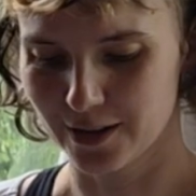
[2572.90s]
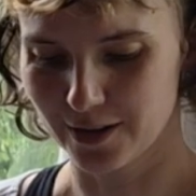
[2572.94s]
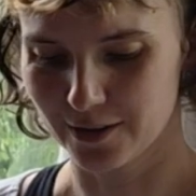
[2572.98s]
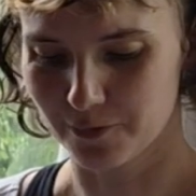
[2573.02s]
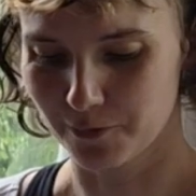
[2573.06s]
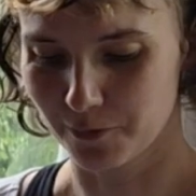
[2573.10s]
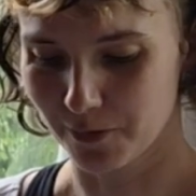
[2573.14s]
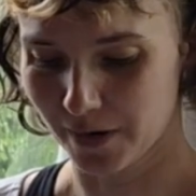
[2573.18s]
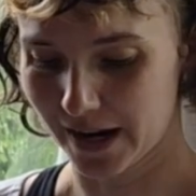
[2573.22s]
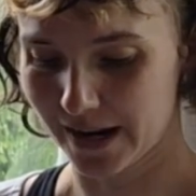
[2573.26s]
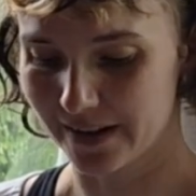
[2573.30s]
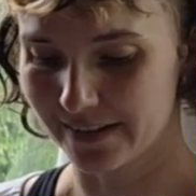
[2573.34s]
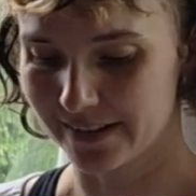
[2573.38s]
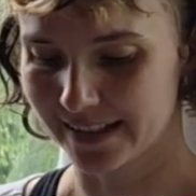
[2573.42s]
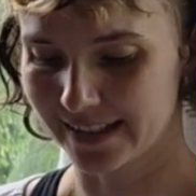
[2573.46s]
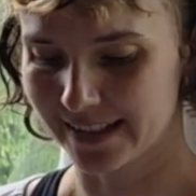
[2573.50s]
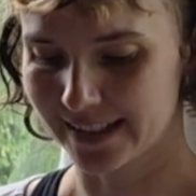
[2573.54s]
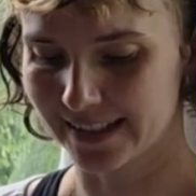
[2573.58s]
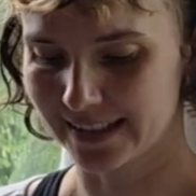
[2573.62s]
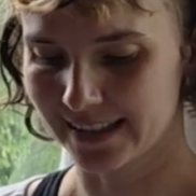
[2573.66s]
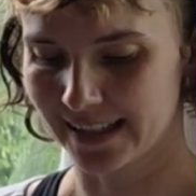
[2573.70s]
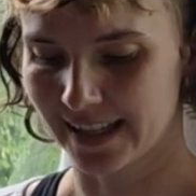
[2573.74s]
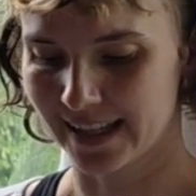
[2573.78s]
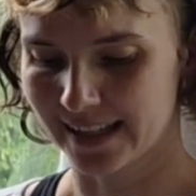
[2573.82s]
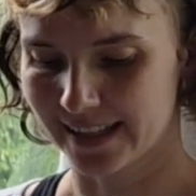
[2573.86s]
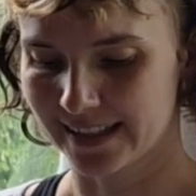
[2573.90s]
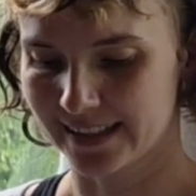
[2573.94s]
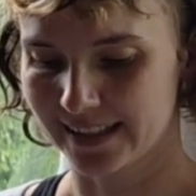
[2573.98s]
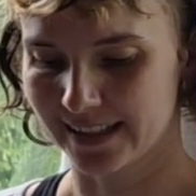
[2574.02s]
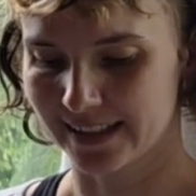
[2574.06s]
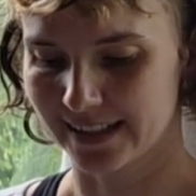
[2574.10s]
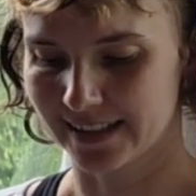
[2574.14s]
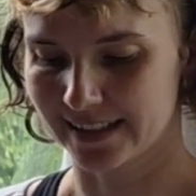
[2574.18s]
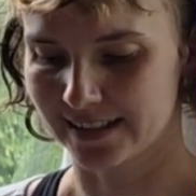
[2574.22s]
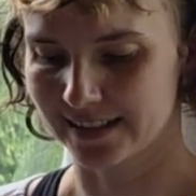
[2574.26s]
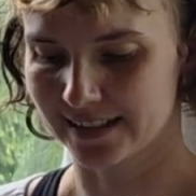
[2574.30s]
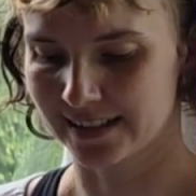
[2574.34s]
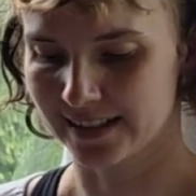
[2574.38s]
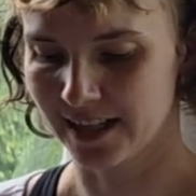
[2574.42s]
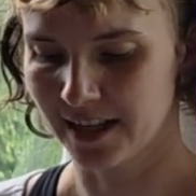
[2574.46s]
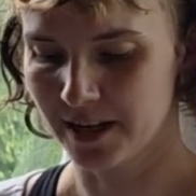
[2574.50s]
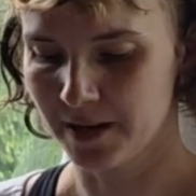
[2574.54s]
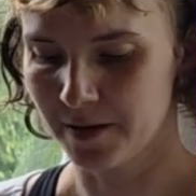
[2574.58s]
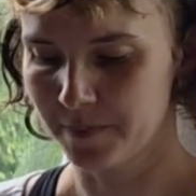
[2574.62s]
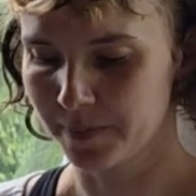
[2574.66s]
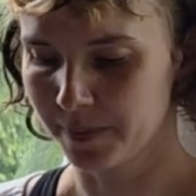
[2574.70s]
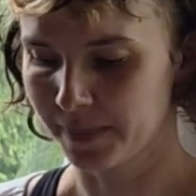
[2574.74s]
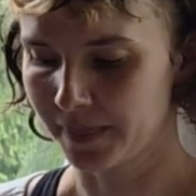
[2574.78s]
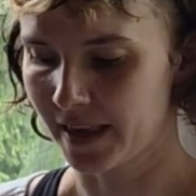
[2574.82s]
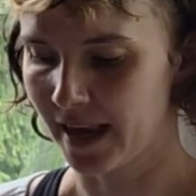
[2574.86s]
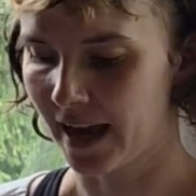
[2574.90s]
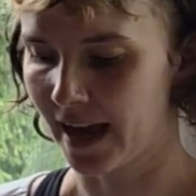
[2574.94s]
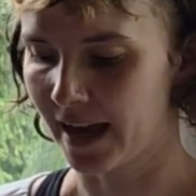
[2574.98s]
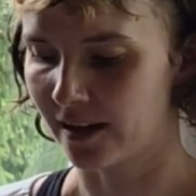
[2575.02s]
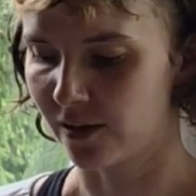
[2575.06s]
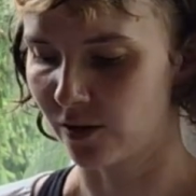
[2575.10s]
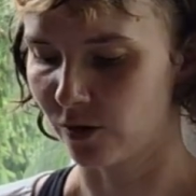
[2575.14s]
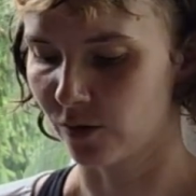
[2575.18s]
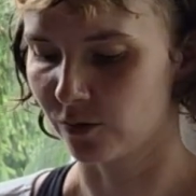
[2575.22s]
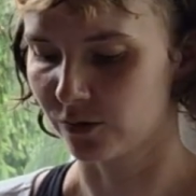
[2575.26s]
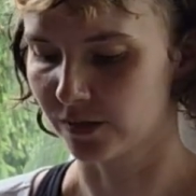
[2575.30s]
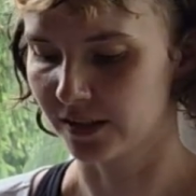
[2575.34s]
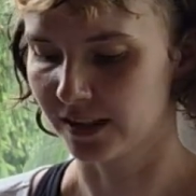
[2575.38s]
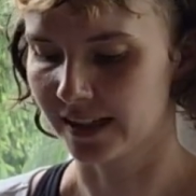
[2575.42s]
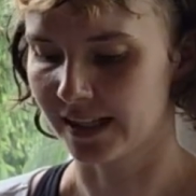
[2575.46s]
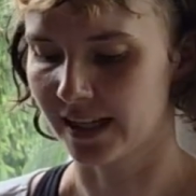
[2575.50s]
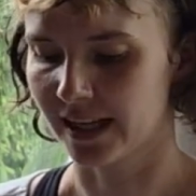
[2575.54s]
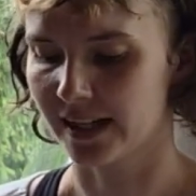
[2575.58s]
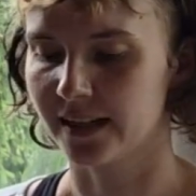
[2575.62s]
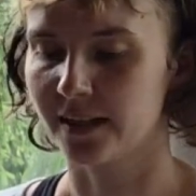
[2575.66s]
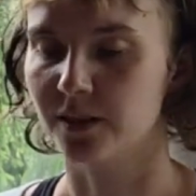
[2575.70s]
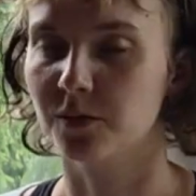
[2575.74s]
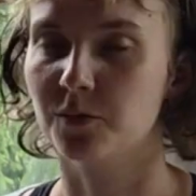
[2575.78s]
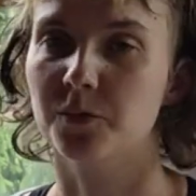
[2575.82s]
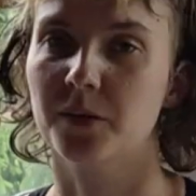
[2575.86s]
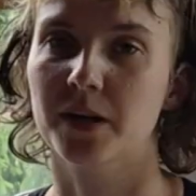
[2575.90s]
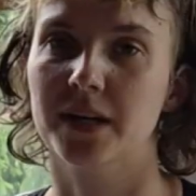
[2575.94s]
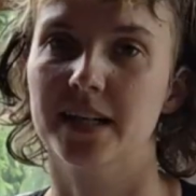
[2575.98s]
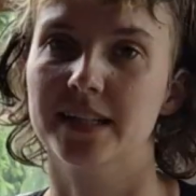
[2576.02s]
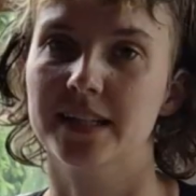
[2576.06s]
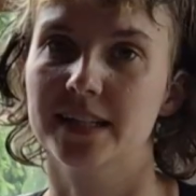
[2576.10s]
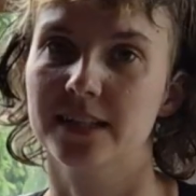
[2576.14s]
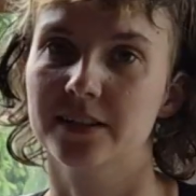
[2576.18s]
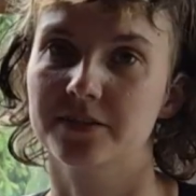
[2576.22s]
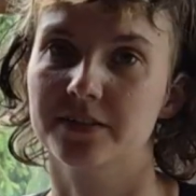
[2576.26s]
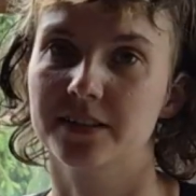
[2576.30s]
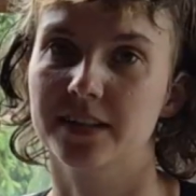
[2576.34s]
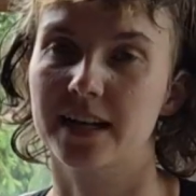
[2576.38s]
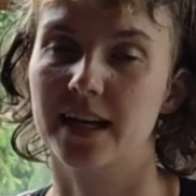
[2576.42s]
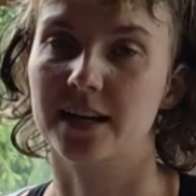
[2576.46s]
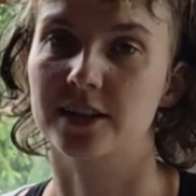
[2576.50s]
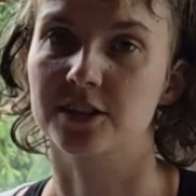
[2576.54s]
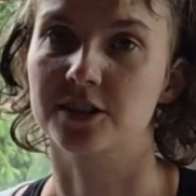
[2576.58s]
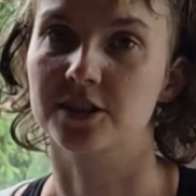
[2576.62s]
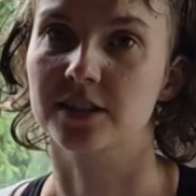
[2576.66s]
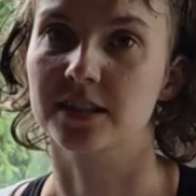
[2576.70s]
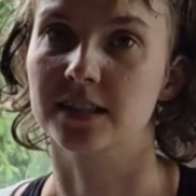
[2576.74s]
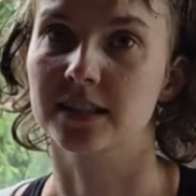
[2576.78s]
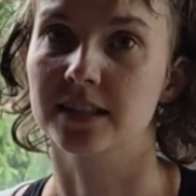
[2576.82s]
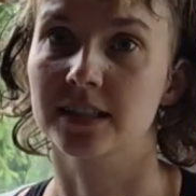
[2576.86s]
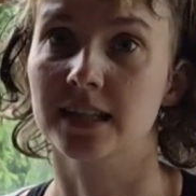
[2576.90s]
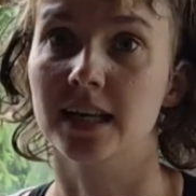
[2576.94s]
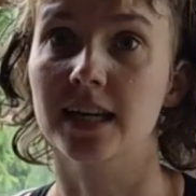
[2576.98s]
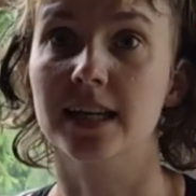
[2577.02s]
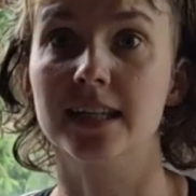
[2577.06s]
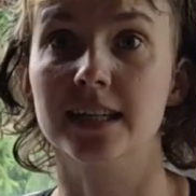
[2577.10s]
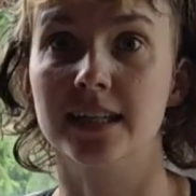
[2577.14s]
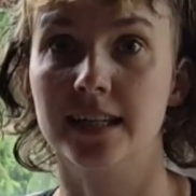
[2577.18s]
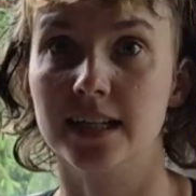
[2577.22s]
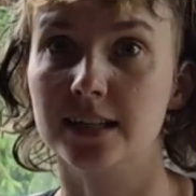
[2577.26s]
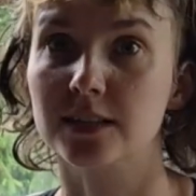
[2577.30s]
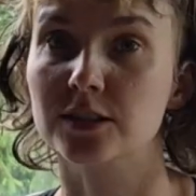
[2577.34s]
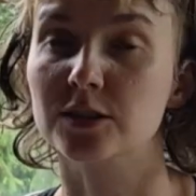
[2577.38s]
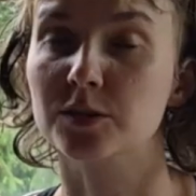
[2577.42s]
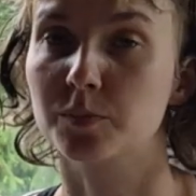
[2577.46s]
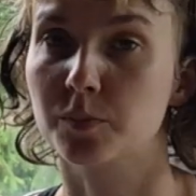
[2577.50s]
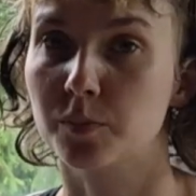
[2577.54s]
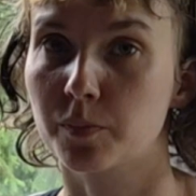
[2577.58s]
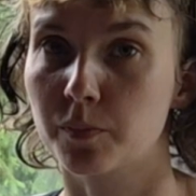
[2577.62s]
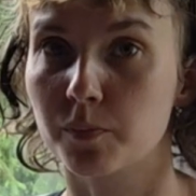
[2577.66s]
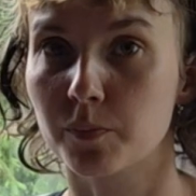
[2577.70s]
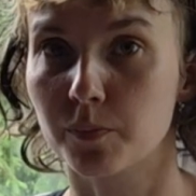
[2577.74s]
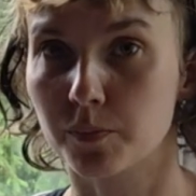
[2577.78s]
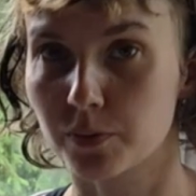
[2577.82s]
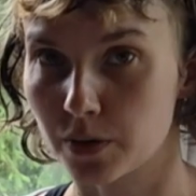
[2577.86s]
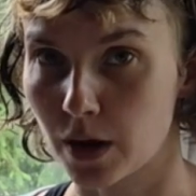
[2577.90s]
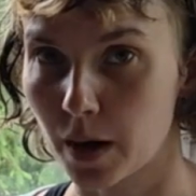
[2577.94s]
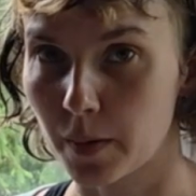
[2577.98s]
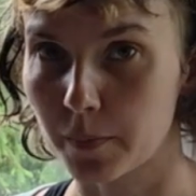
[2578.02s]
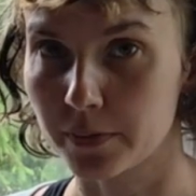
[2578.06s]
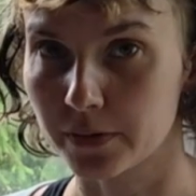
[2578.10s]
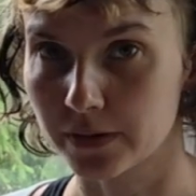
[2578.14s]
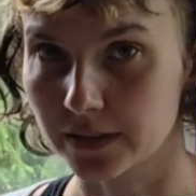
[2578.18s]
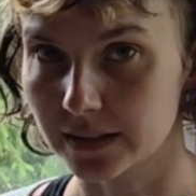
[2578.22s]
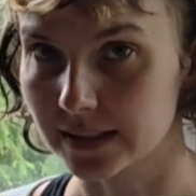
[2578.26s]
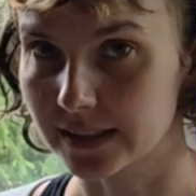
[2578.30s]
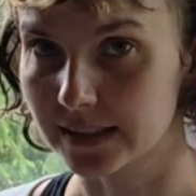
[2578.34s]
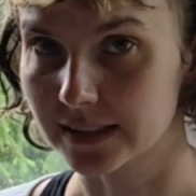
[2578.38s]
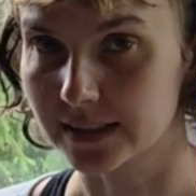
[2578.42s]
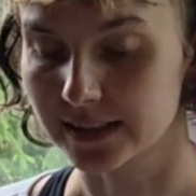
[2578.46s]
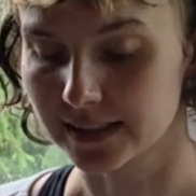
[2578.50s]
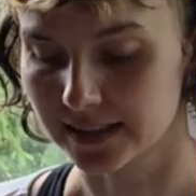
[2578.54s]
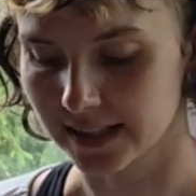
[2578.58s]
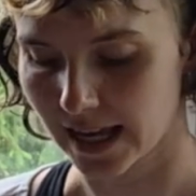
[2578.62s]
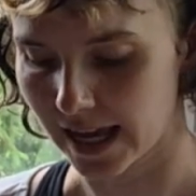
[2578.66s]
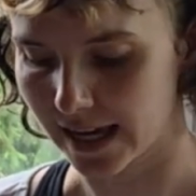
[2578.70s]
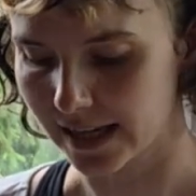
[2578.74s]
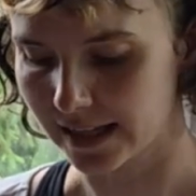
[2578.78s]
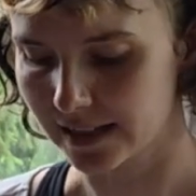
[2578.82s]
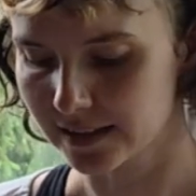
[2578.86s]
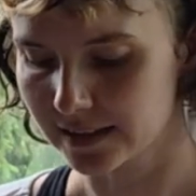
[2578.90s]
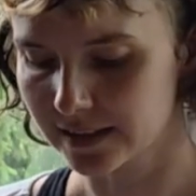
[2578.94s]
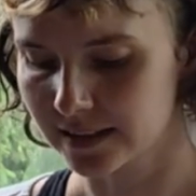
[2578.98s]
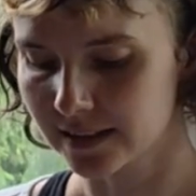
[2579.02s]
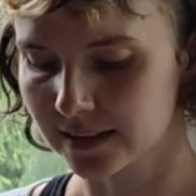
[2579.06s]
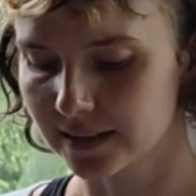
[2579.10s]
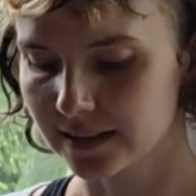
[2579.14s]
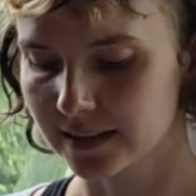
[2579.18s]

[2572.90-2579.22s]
wearing it like this and only get it wet if it actually like gets properly stained.